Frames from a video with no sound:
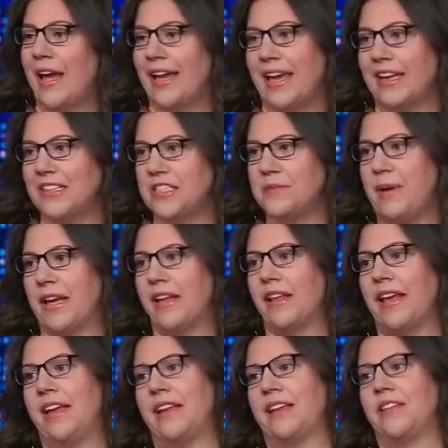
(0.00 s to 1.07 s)
can't
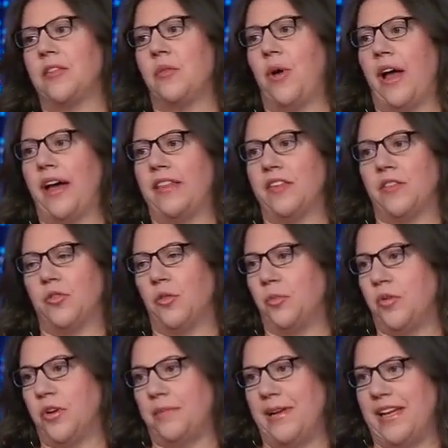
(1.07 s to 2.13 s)
speculate as to why the school
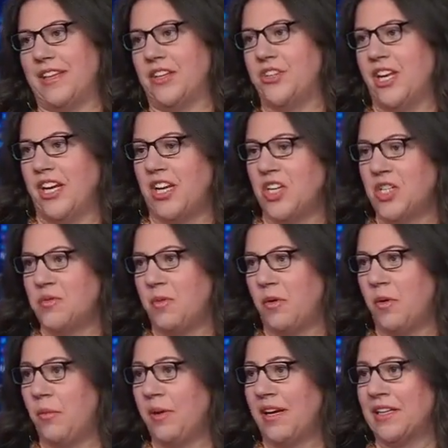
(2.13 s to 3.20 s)
board made the change, but
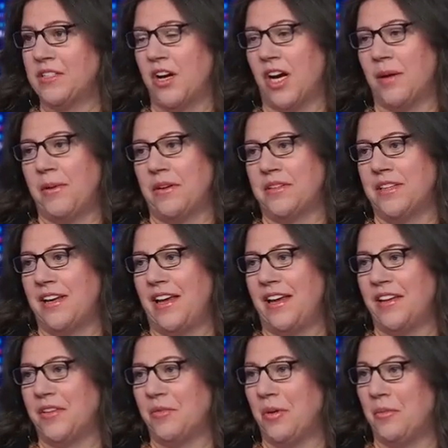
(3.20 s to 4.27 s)
what we can talk about
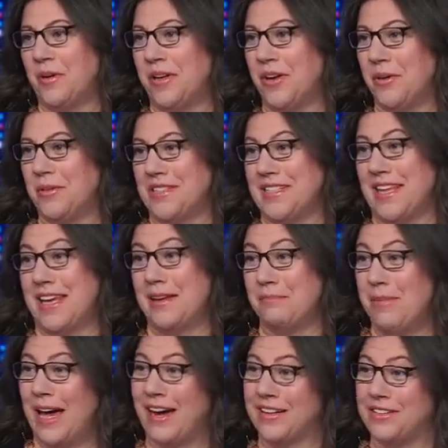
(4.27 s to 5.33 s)
today is what we know is the
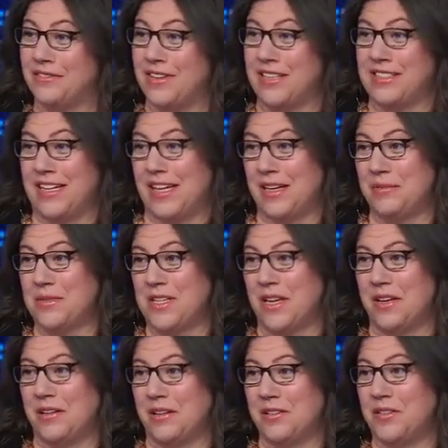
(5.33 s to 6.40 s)
impact of these names
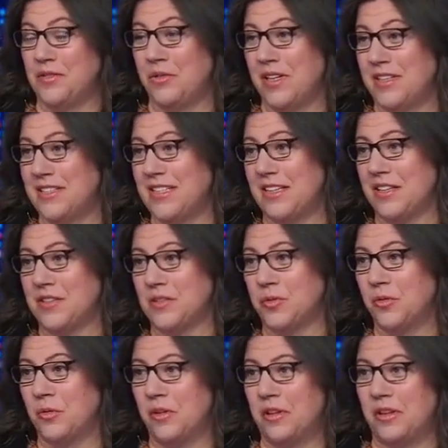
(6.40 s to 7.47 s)
on students at the
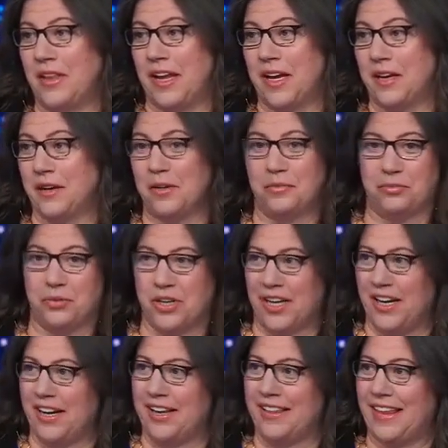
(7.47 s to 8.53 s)
school, like
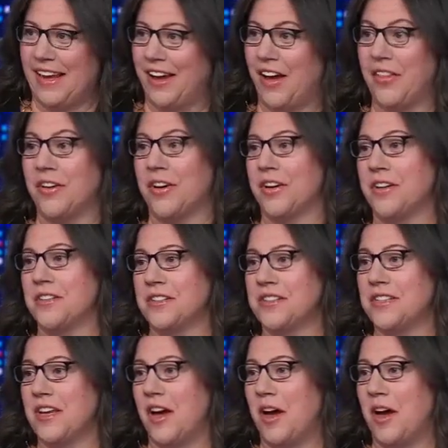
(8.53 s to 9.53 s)
Bree and like others.